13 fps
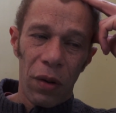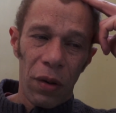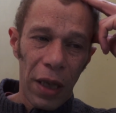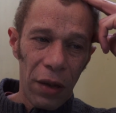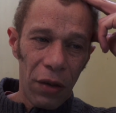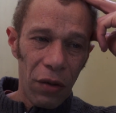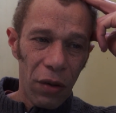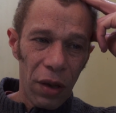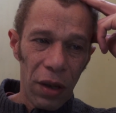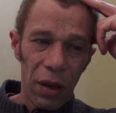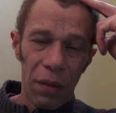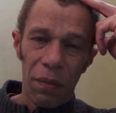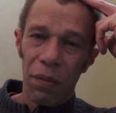
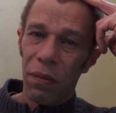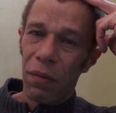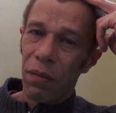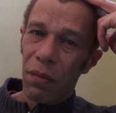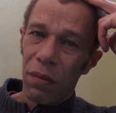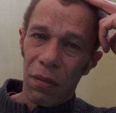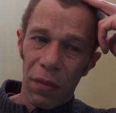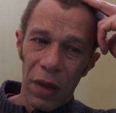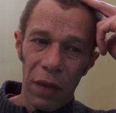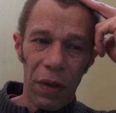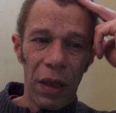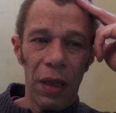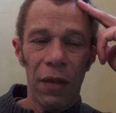Naturally,
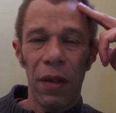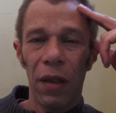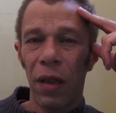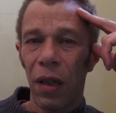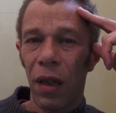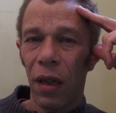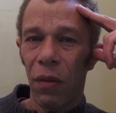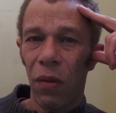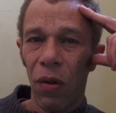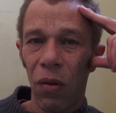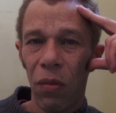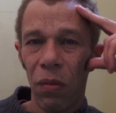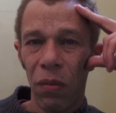living in a city like
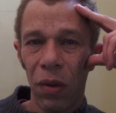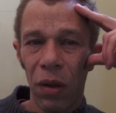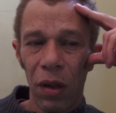Rome,